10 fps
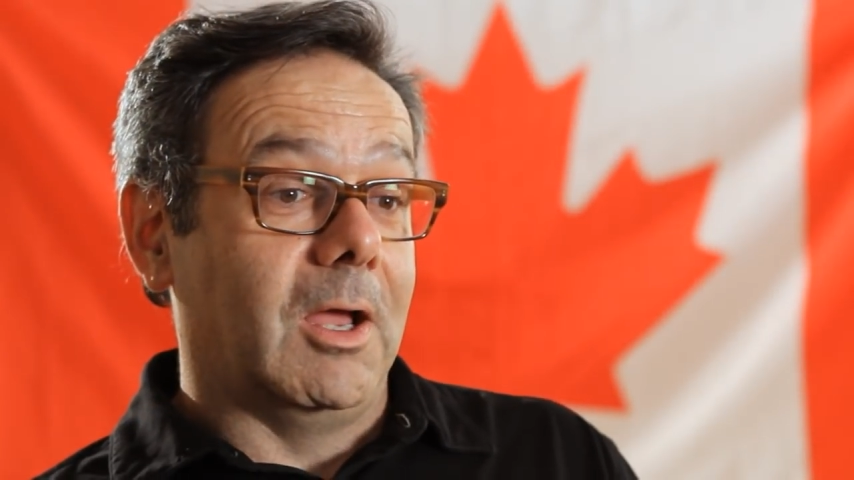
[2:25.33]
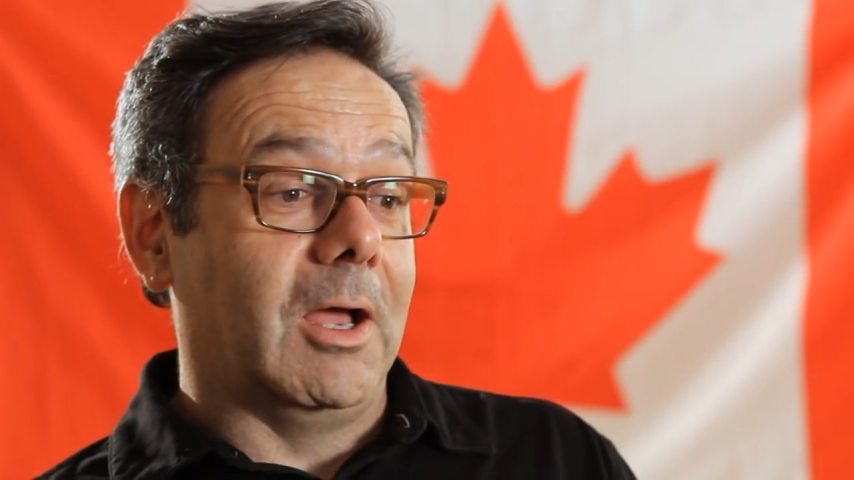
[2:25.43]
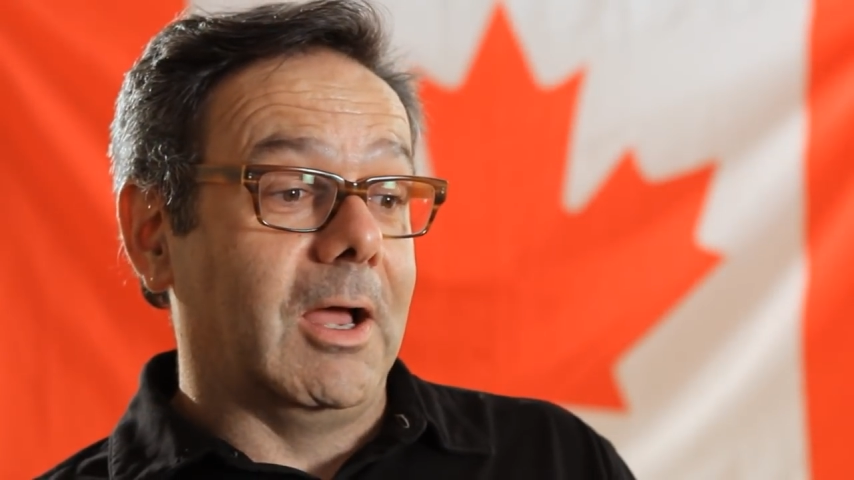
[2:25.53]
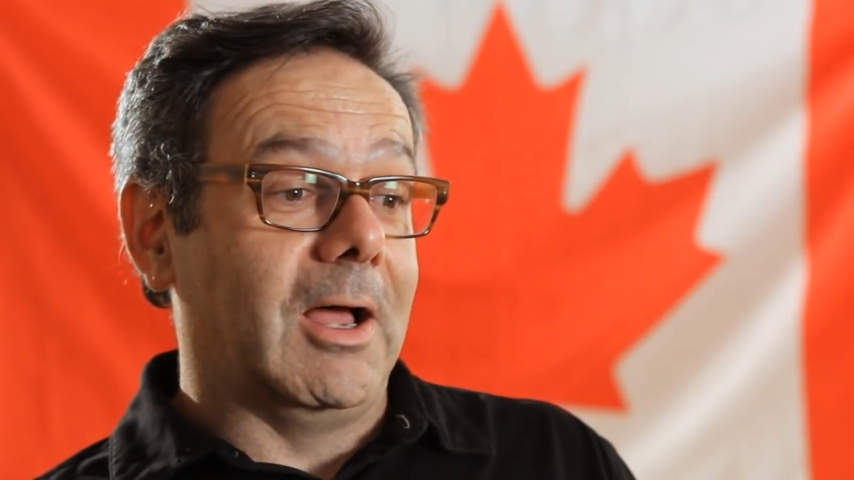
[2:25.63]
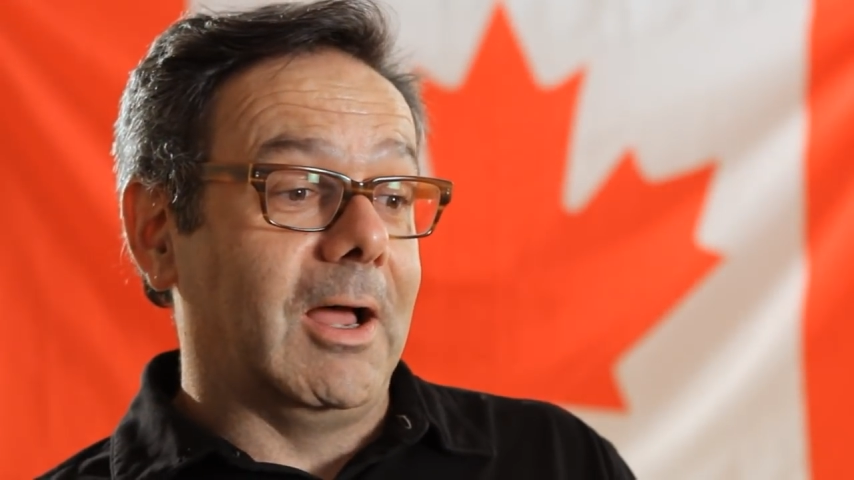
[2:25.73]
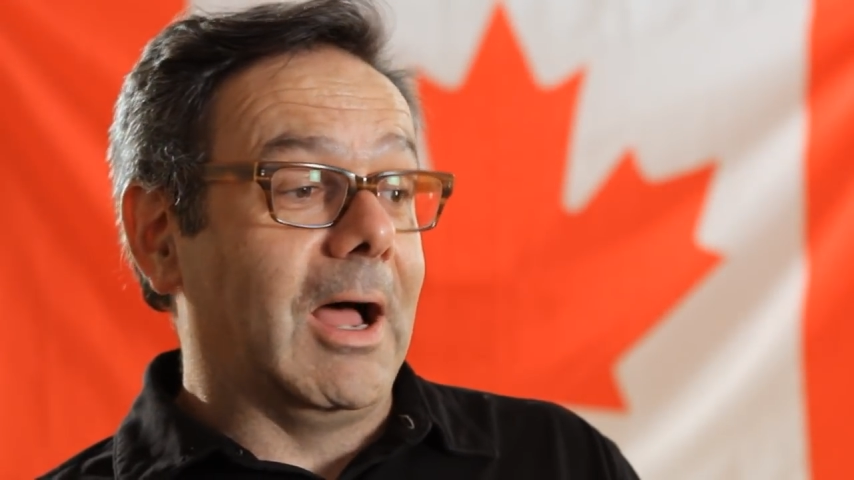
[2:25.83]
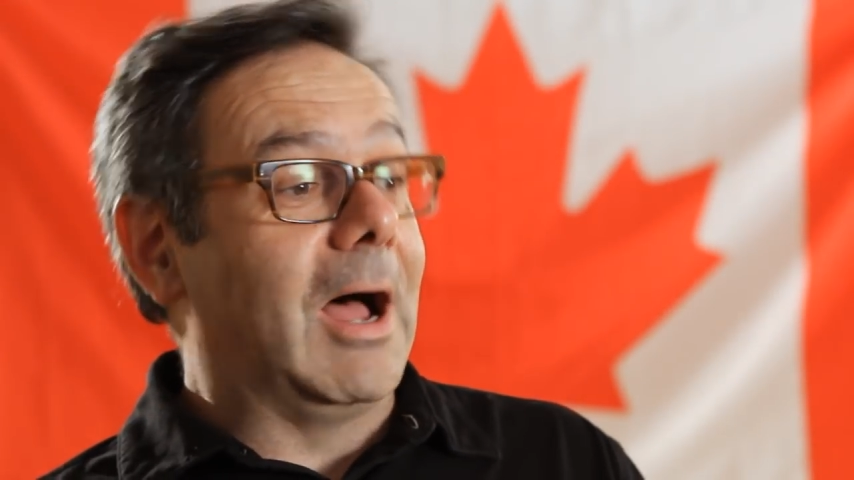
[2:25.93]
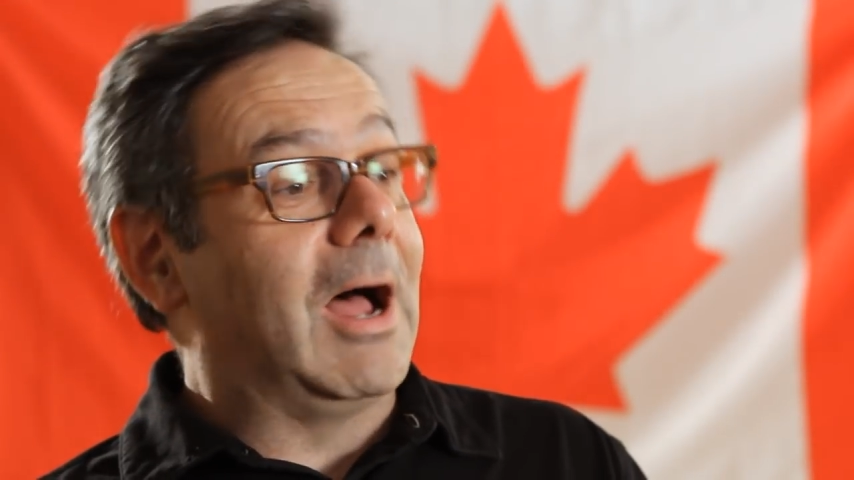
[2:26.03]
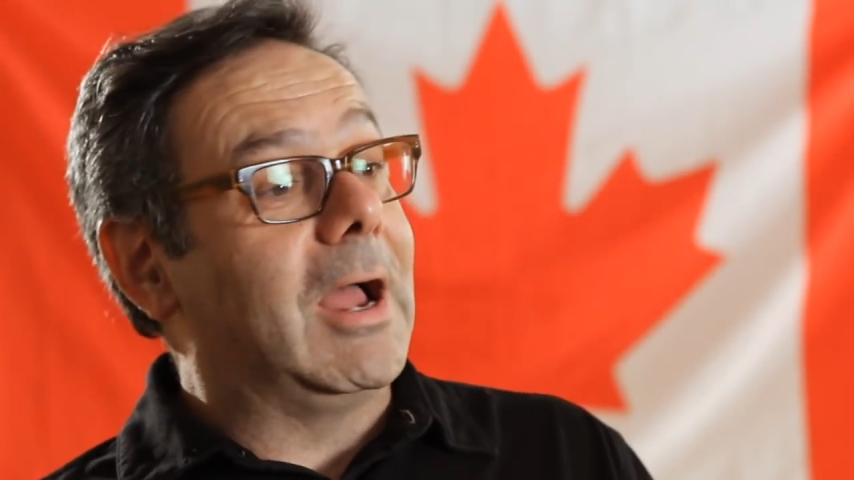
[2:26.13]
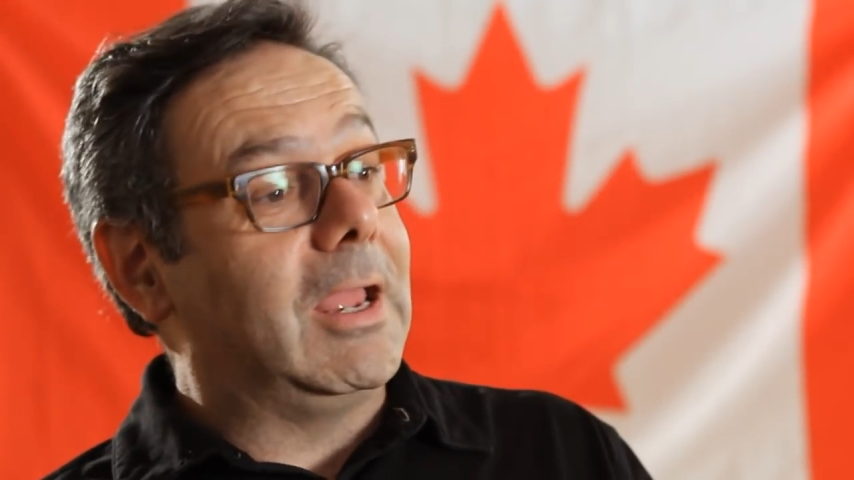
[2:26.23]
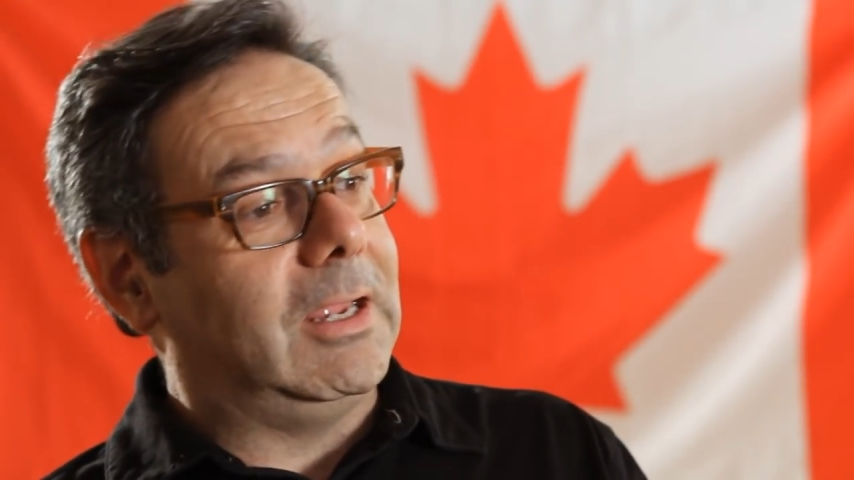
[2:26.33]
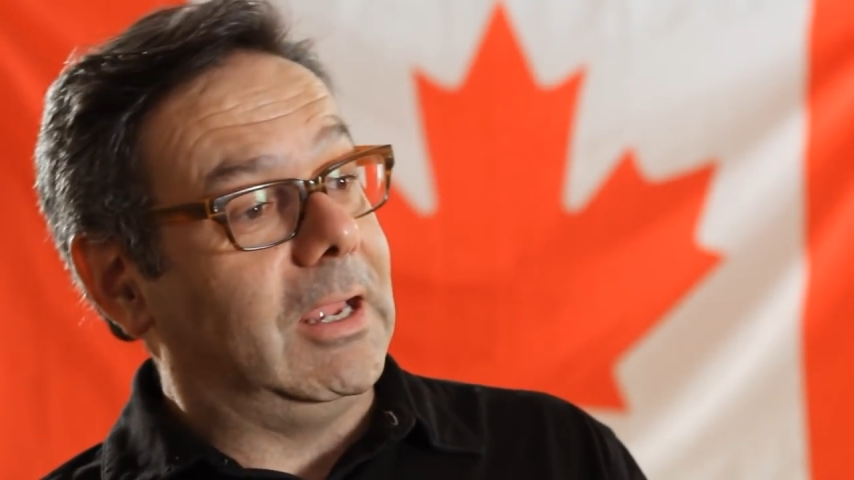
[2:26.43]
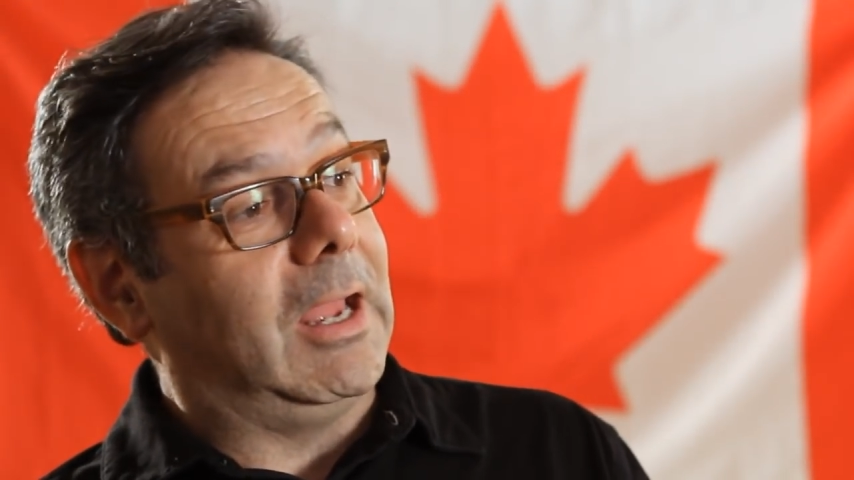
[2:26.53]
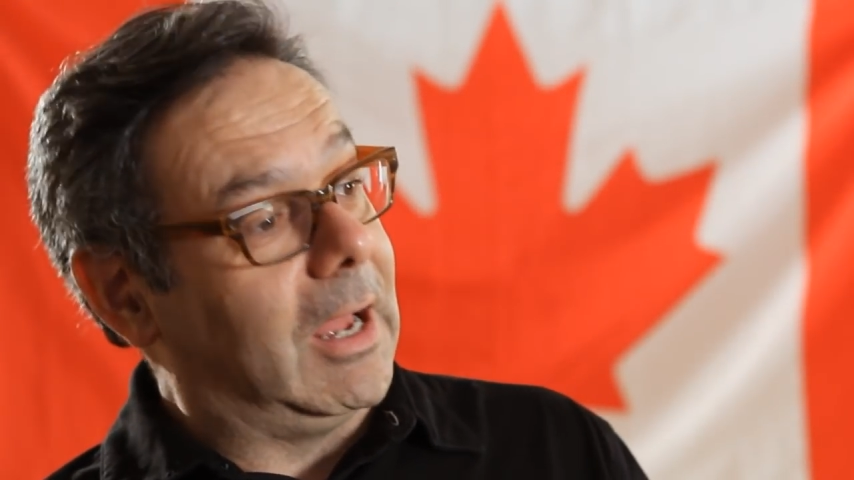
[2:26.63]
I